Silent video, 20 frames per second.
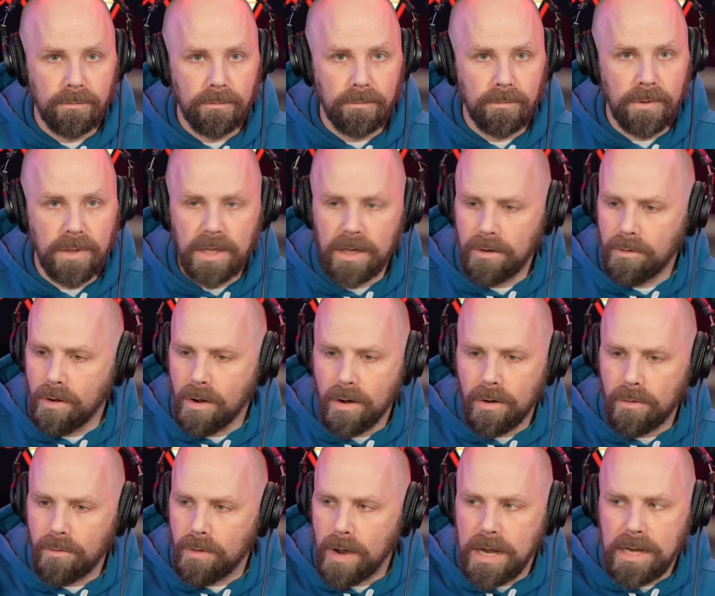there are
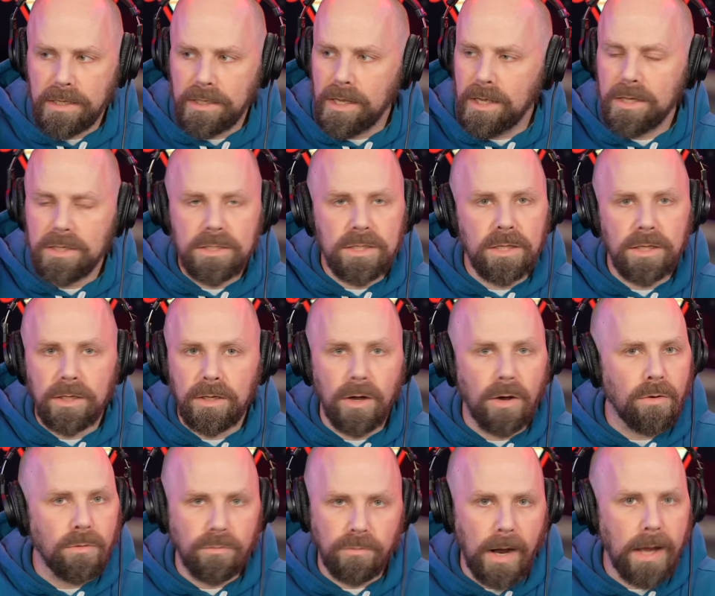rankings that
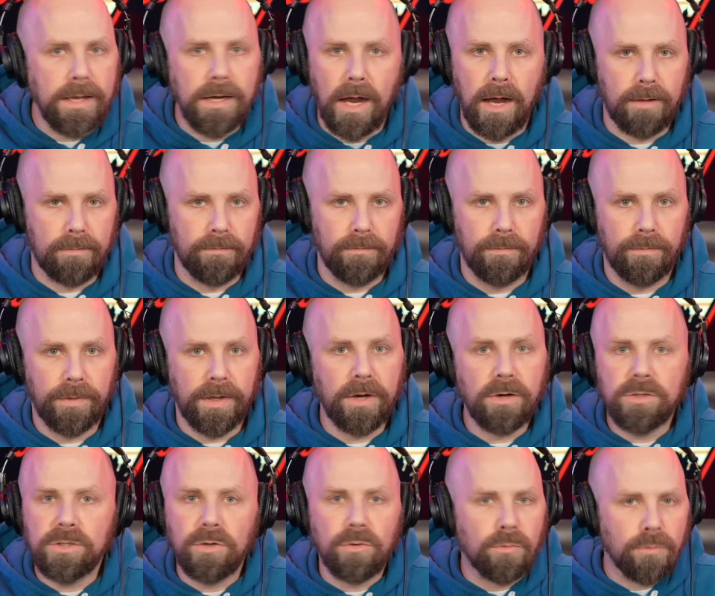go right up.
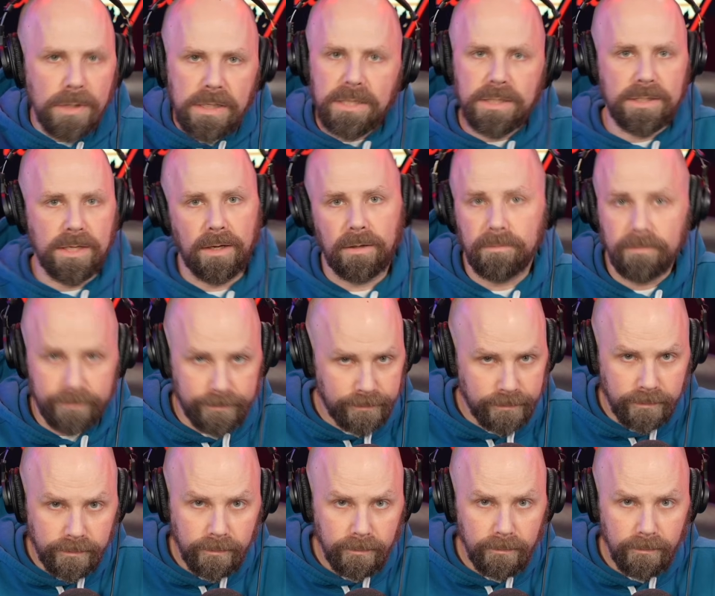There's a reason
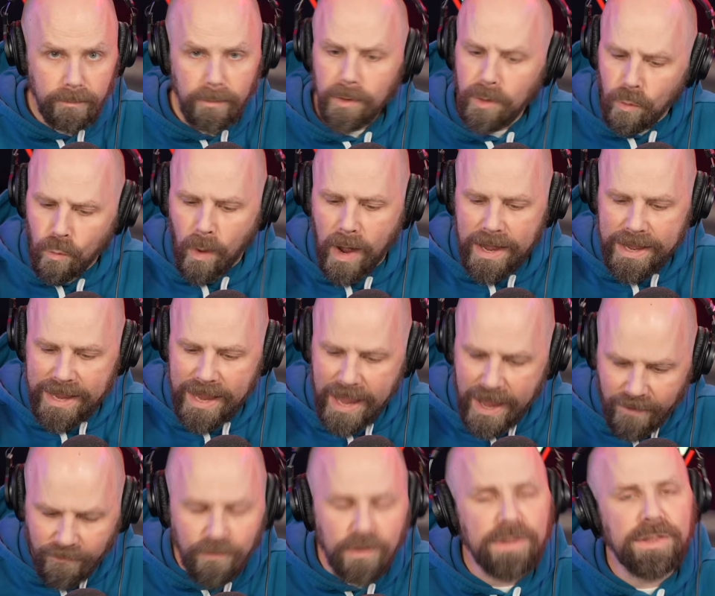why
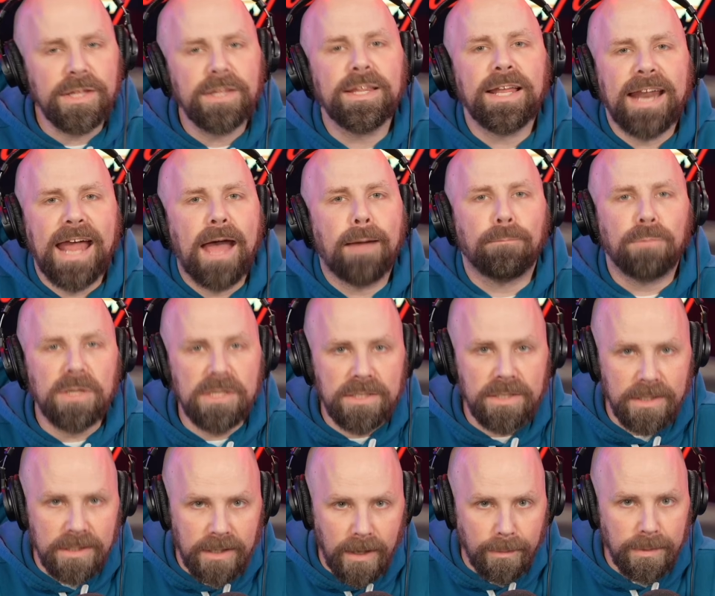everything that happens
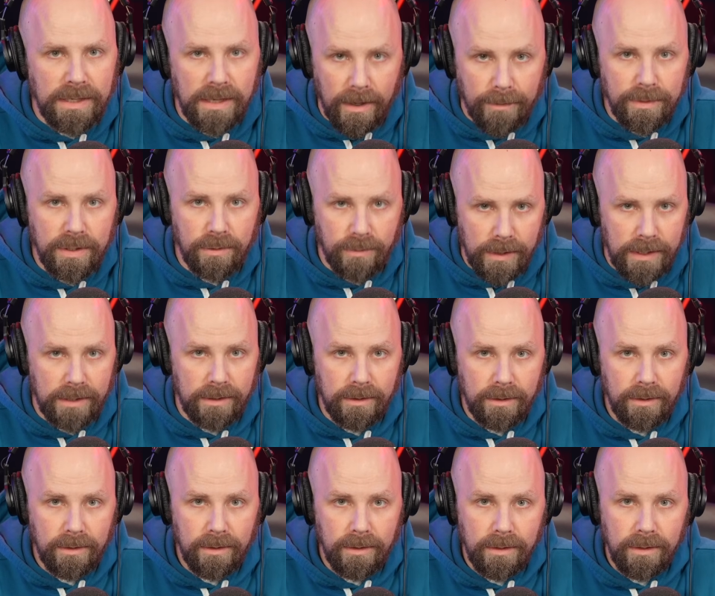in WWE
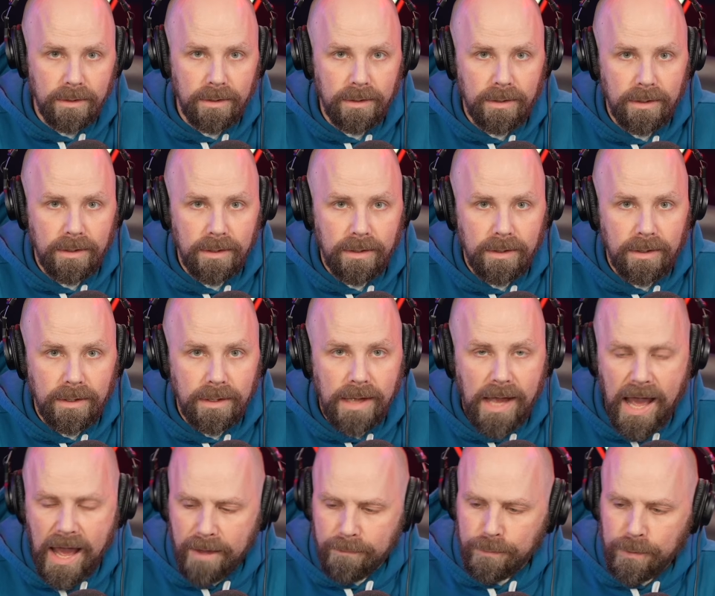
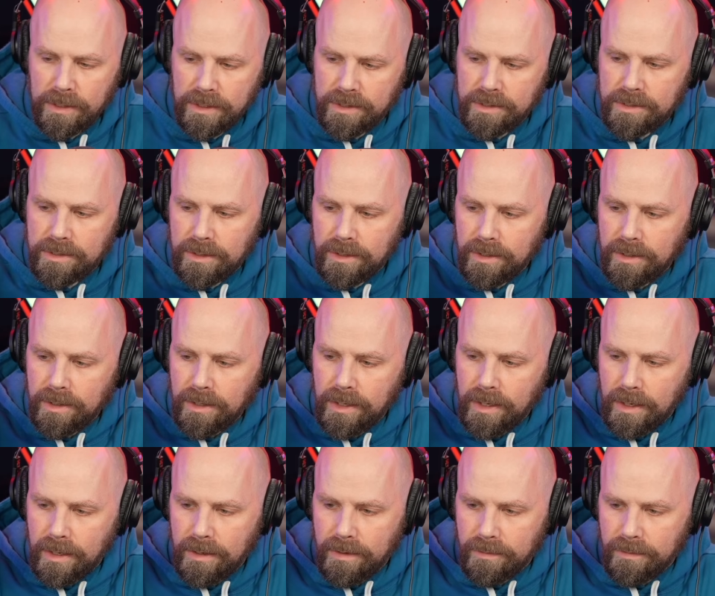happens uh,